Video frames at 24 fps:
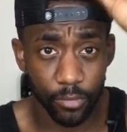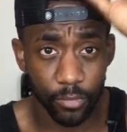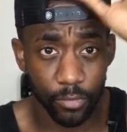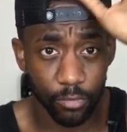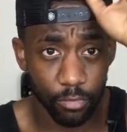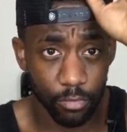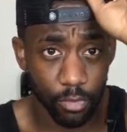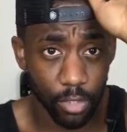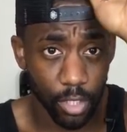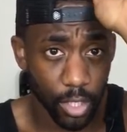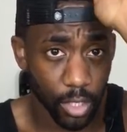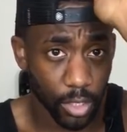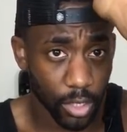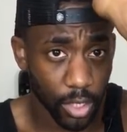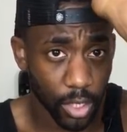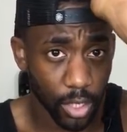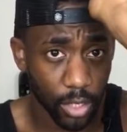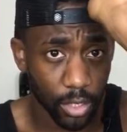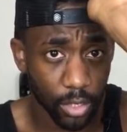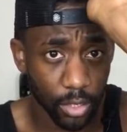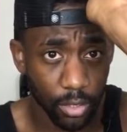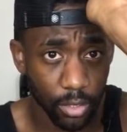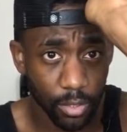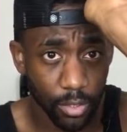
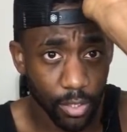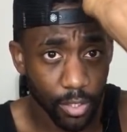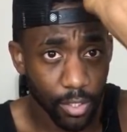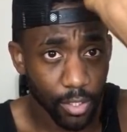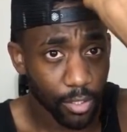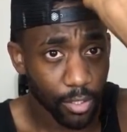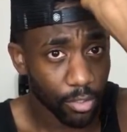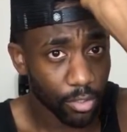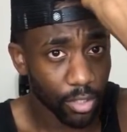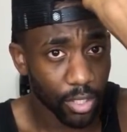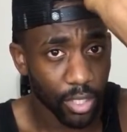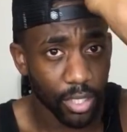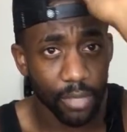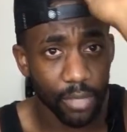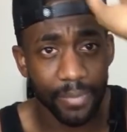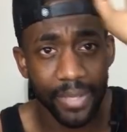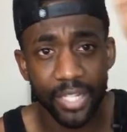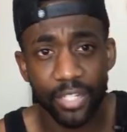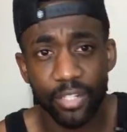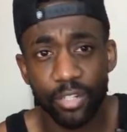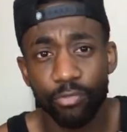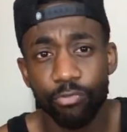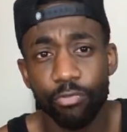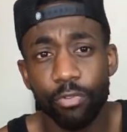Rotted. You'll get your
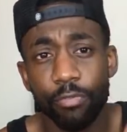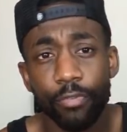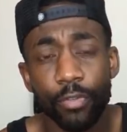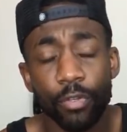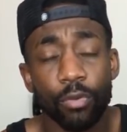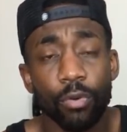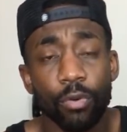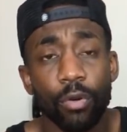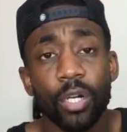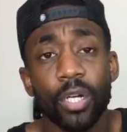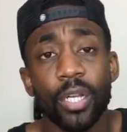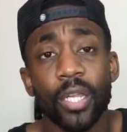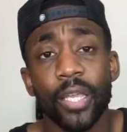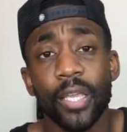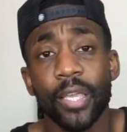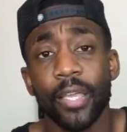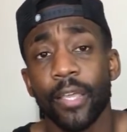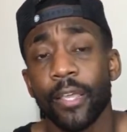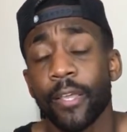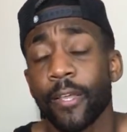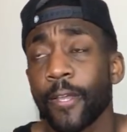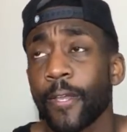match review on here.